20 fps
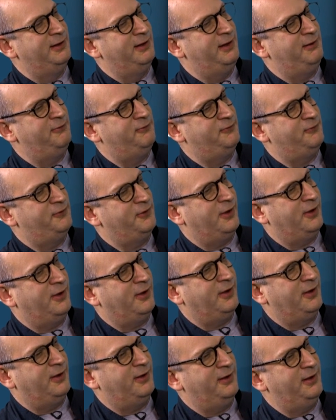
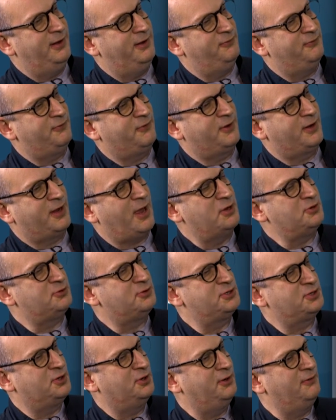if
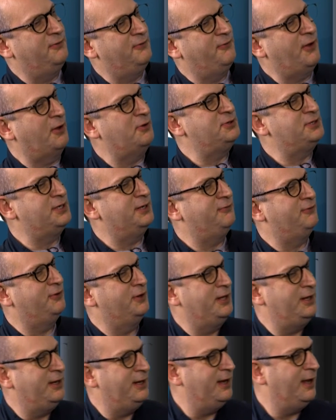countries could have voted for
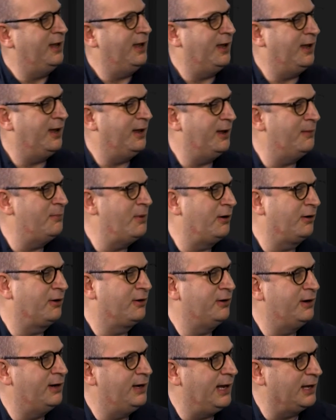the
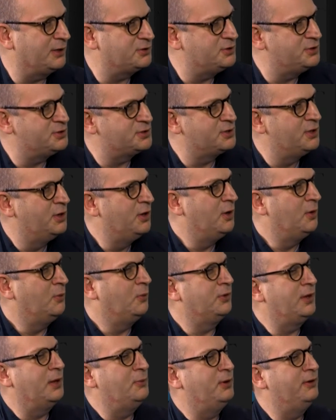American elections,
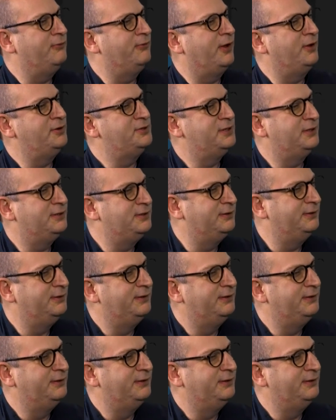what they would have voted.